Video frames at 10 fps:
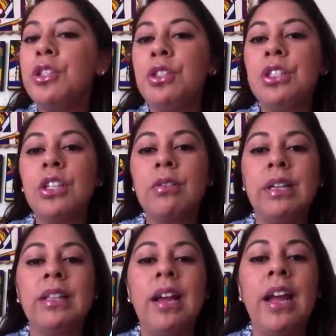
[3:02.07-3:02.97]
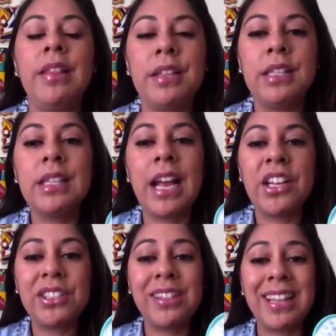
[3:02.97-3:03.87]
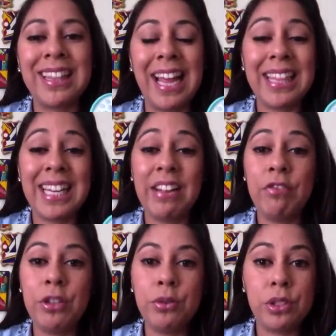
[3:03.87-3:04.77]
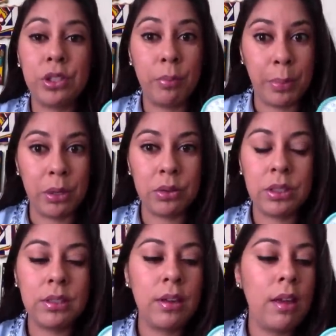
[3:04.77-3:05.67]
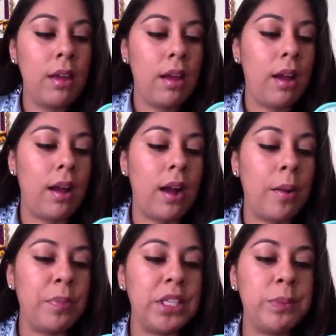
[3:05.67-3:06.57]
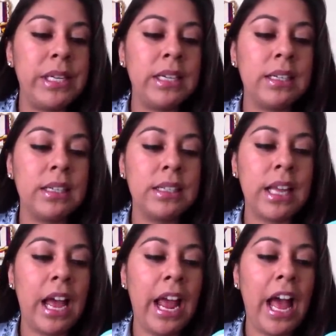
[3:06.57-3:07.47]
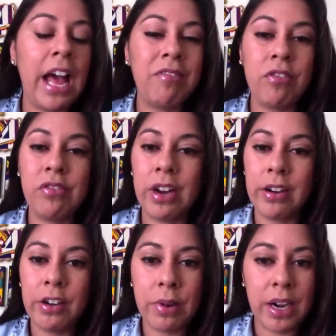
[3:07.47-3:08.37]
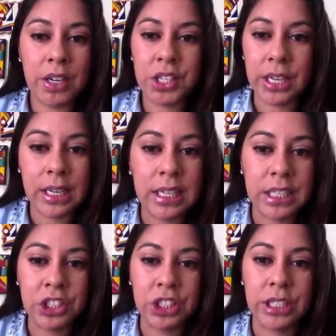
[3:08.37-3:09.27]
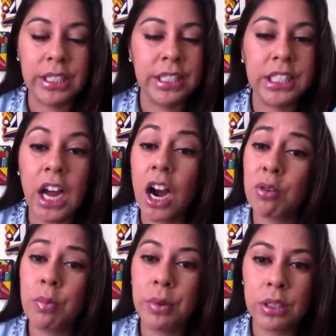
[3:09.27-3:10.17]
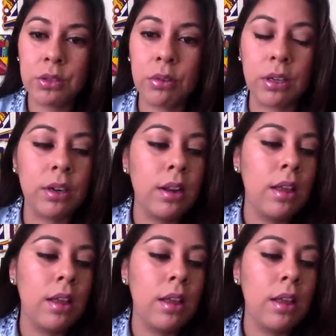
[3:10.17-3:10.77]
using the green light, and this is actually the light that I've used the most, is because I have a very rare skin condition. It's an autoimmune disorder